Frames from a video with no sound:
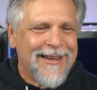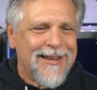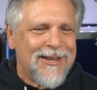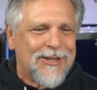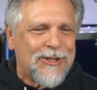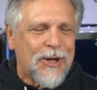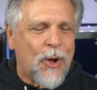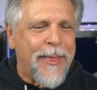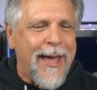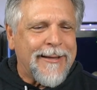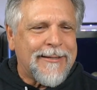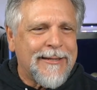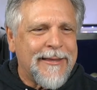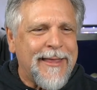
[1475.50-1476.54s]
so
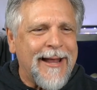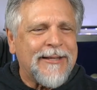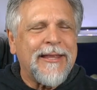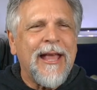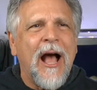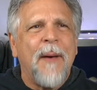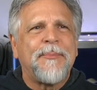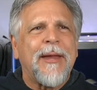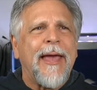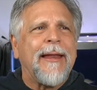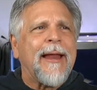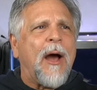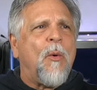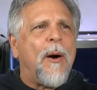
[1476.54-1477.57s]
that's that's the
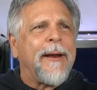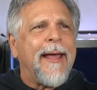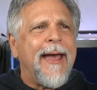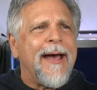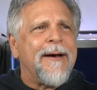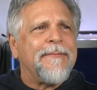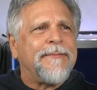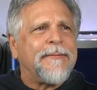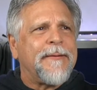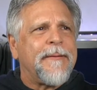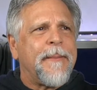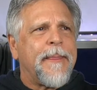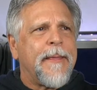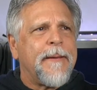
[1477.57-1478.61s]
update. I want to have
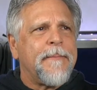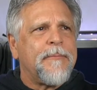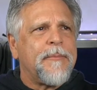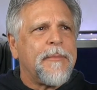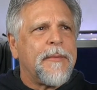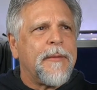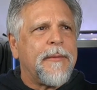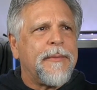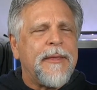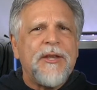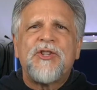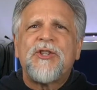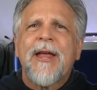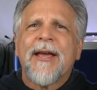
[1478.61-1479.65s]

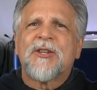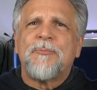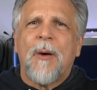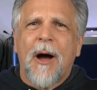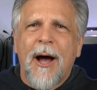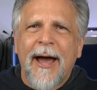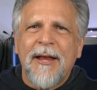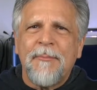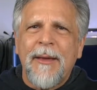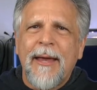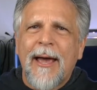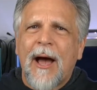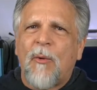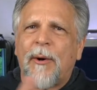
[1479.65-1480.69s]
these tanks behind
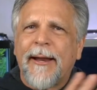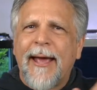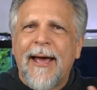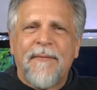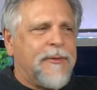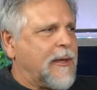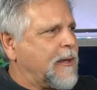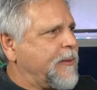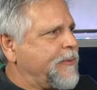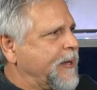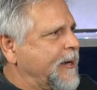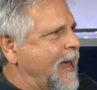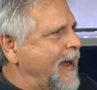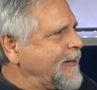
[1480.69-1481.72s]
me. I want to have
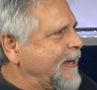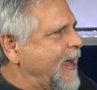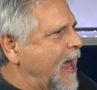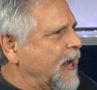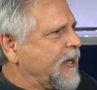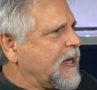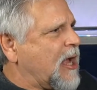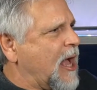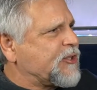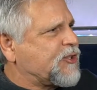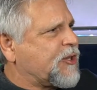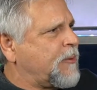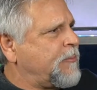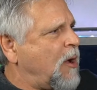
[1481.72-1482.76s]
the 90 gallon
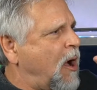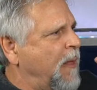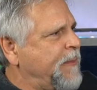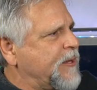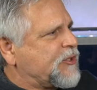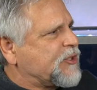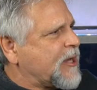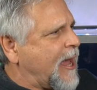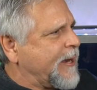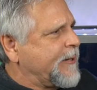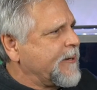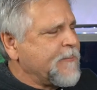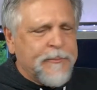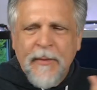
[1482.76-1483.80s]
custom on this
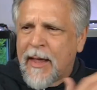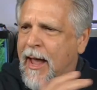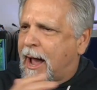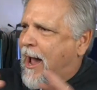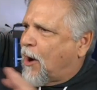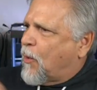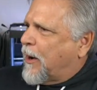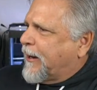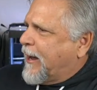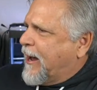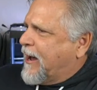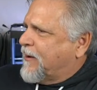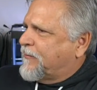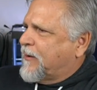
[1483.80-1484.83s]
side. I want to
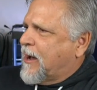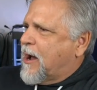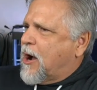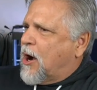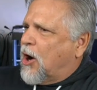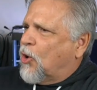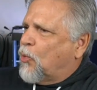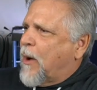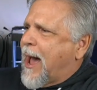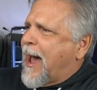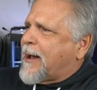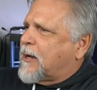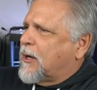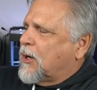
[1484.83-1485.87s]
have a
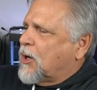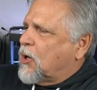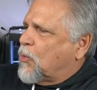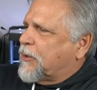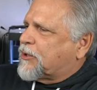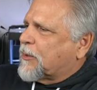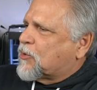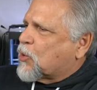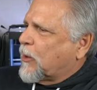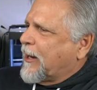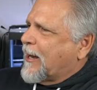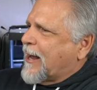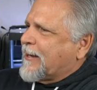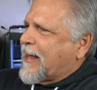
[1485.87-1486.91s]
rack with some
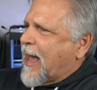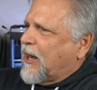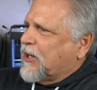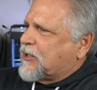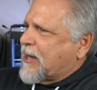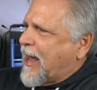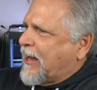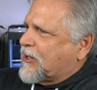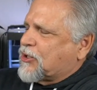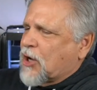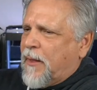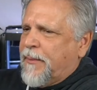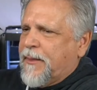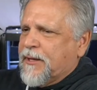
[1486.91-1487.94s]
29 gallon tanks
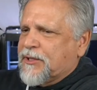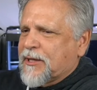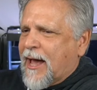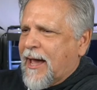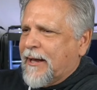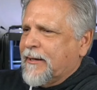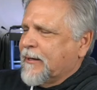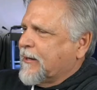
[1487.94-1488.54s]
on this side,